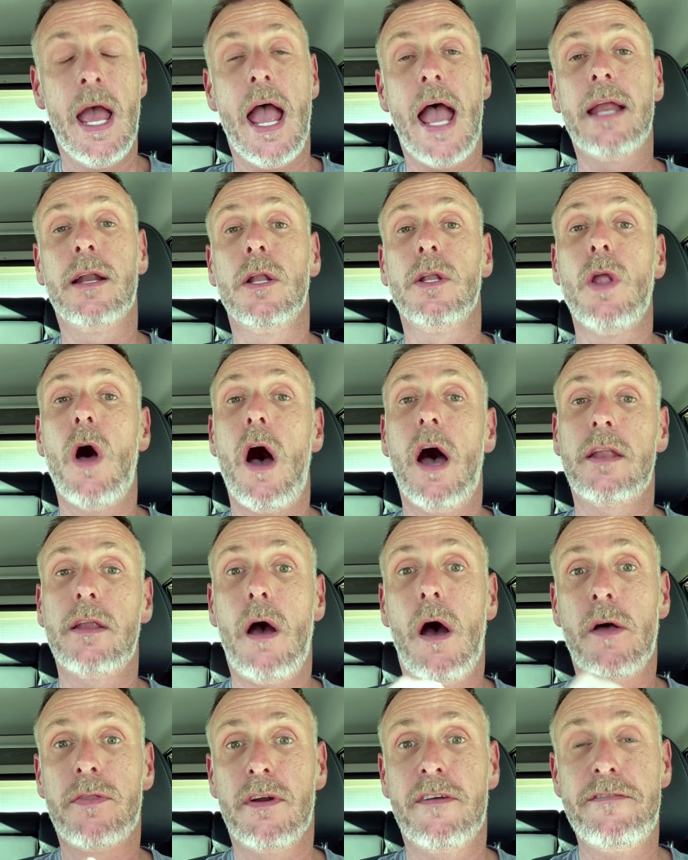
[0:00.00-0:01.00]
and a lot of
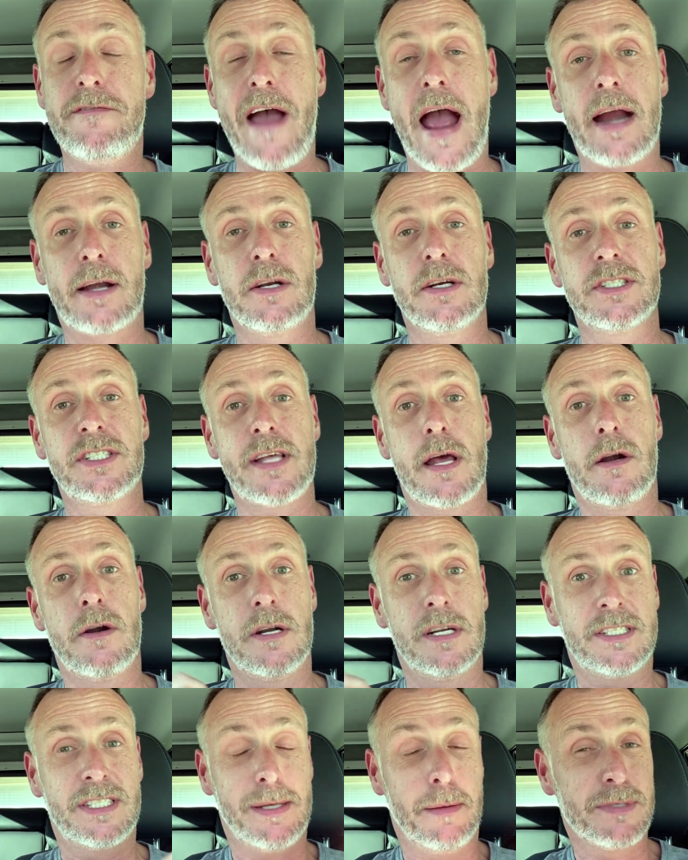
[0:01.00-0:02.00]
other factors that are
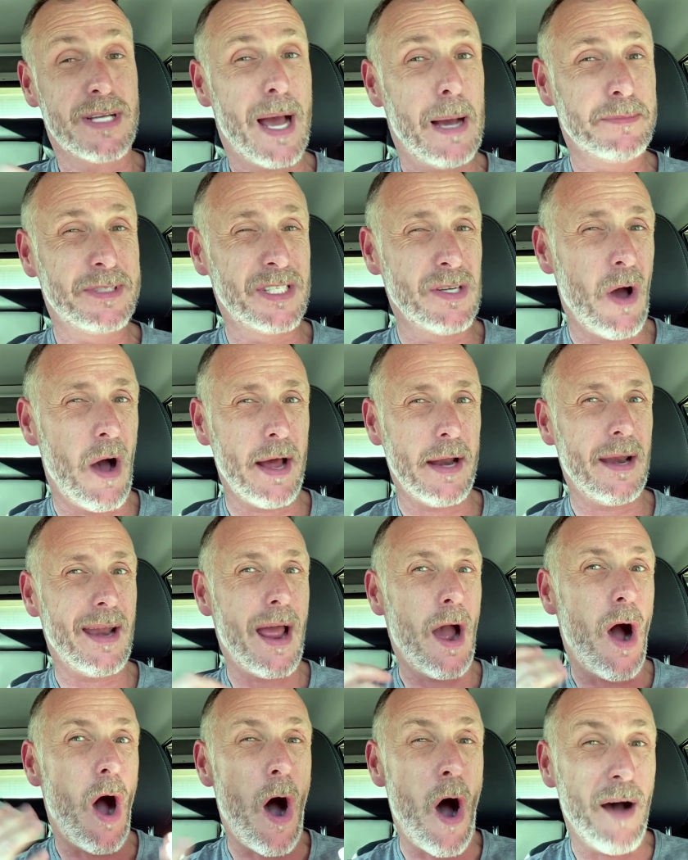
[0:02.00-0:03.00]
sometimes not
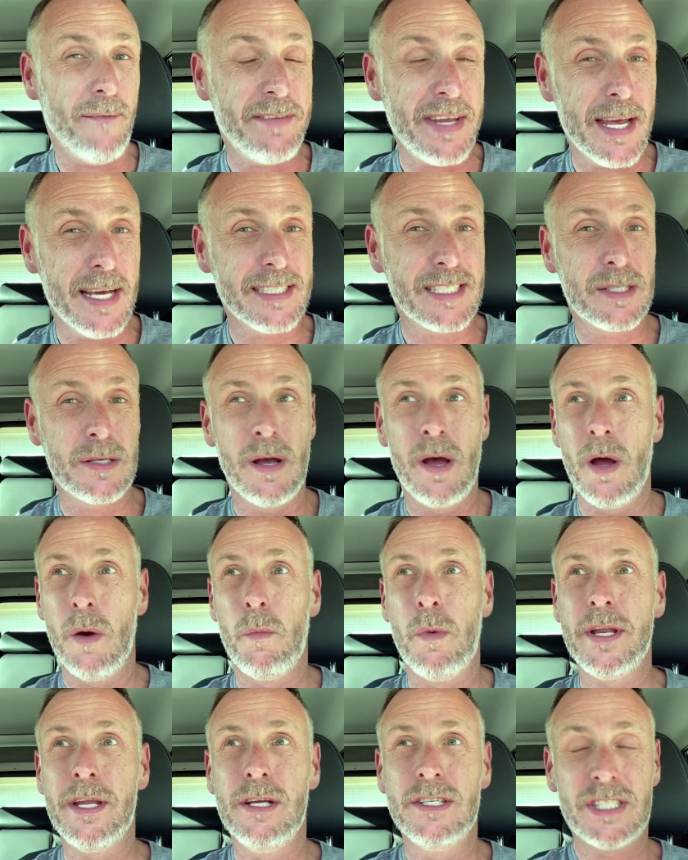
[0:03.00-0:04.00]
obvious
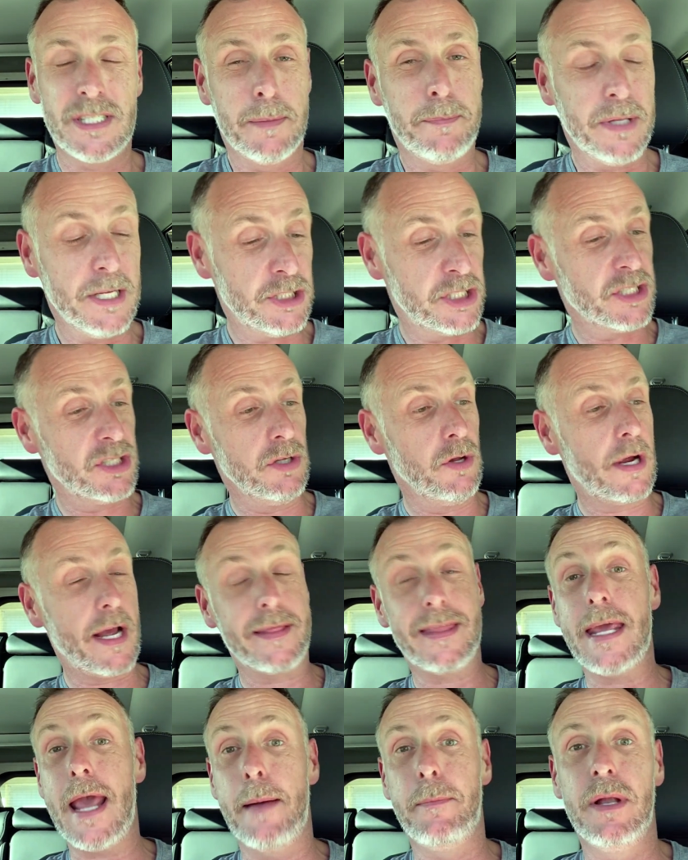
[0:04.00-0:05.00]
when you simply just look
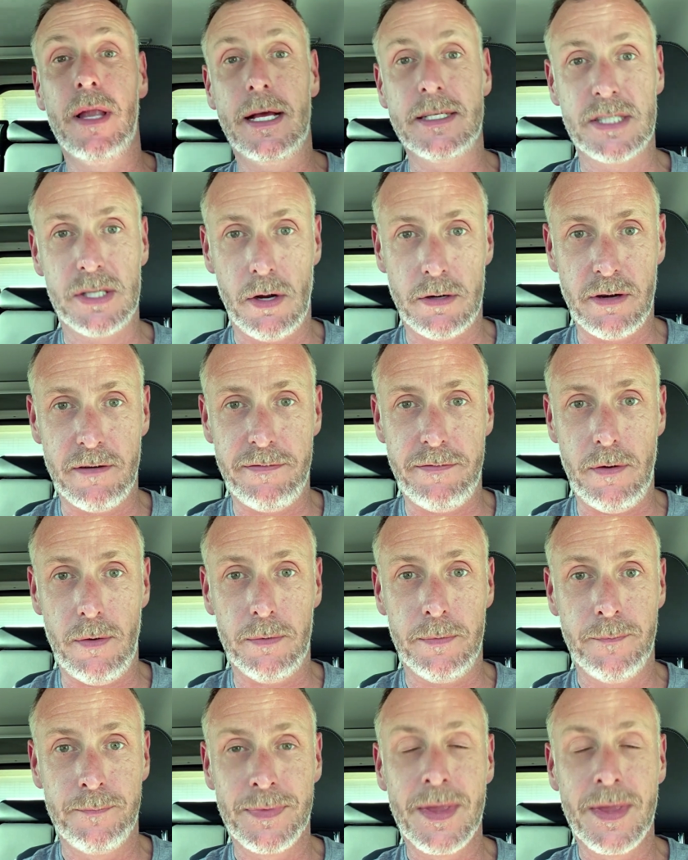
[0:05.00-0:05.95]
at the MLS on your phone.